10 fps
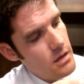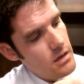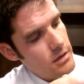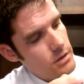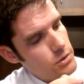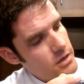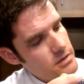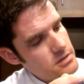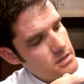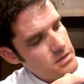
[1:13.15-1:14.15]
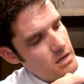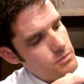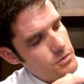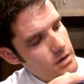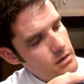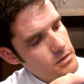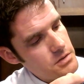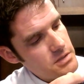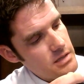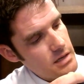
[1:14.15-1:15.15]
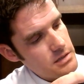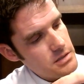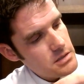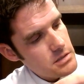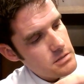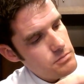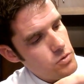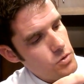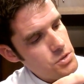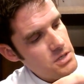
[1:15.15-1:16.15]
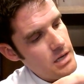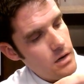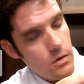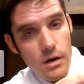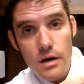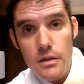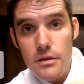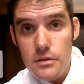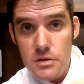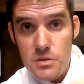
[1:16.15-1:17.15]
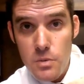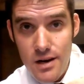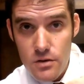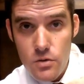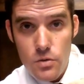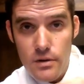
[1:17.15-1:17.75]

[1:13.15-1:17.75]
And you look at this example here, you see that disc is pushing out on the spinal cord.